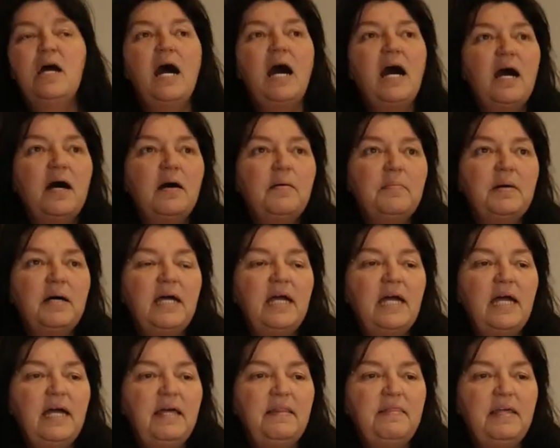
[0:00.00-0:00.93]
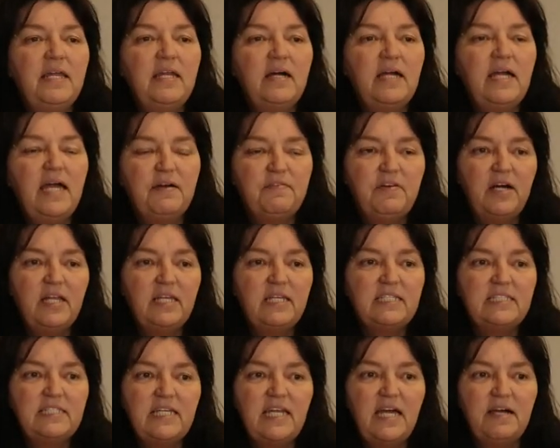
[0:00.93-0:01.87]
And then I finally
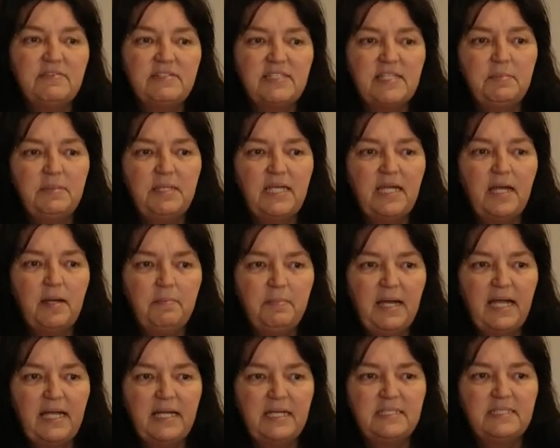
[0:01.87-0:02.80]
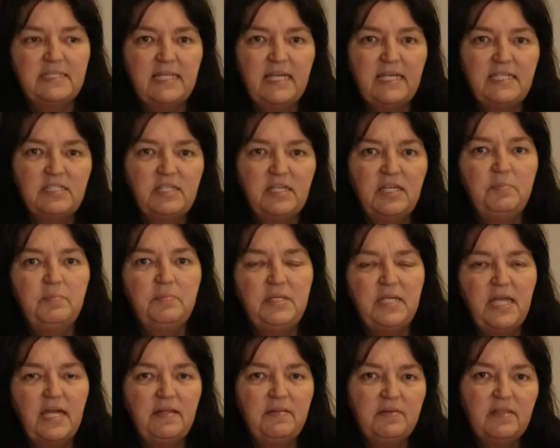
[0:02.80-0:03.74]
did have somebody come back and say to him,
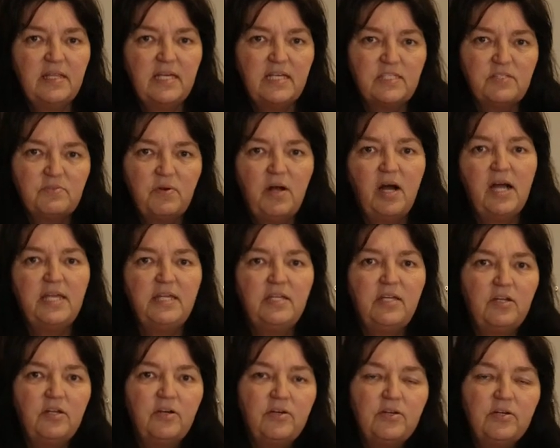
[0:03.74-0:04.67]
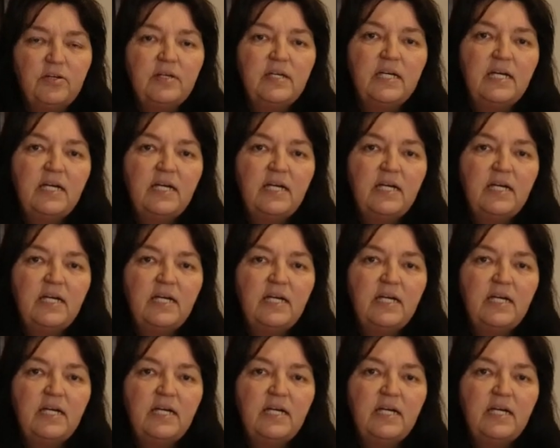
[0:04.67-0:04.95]
yeah, that's right, you know,